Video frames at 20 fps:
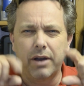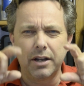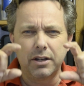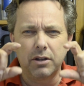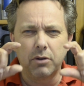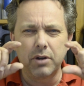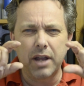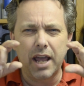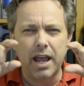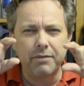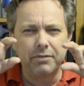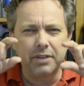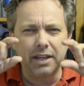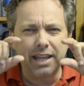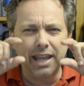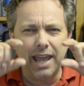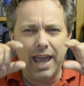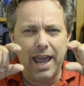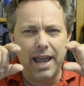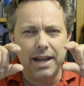I don't have the
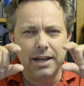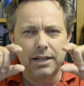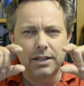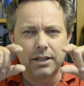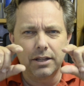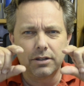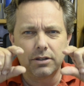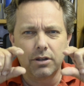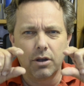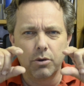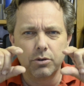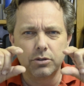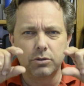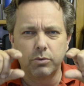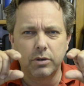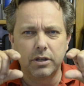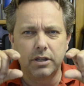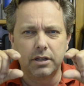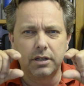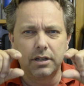caddy that goes
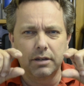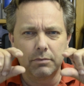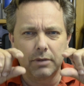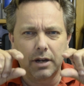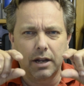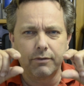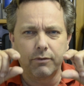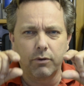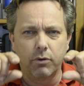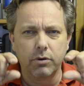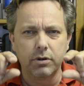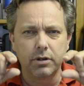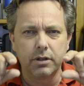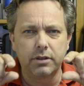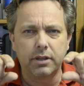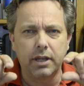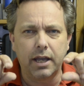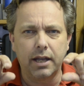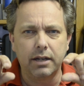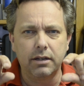with it, but I've
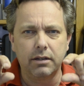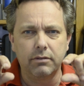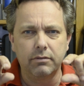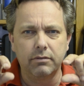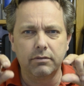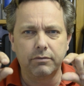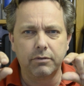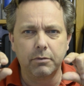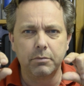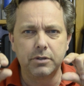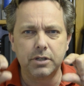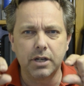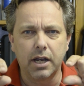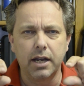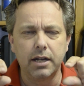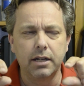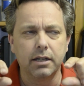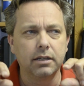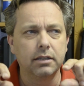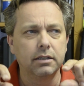ordered that from
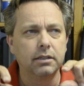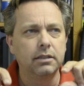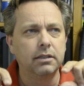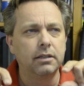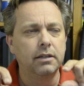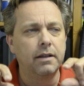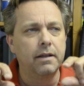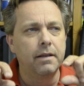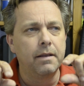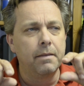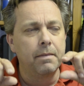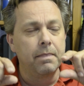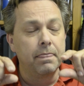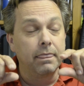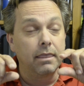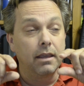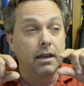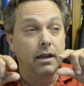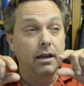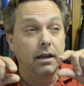China.
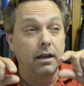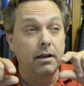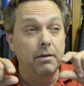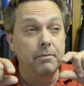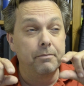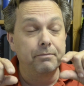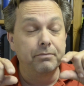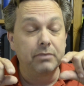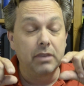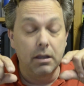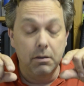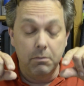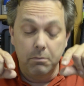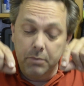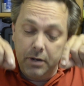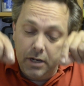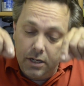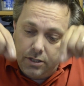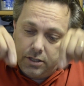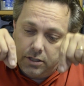
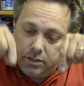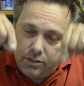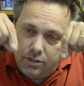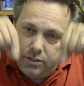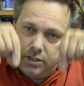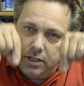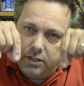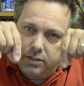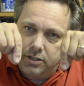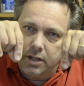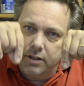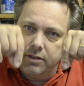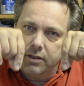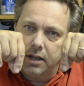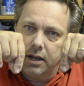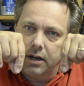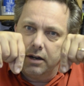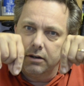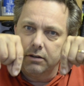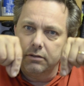But it just sits in
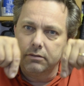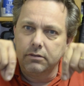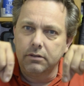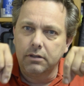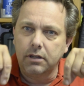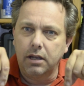there.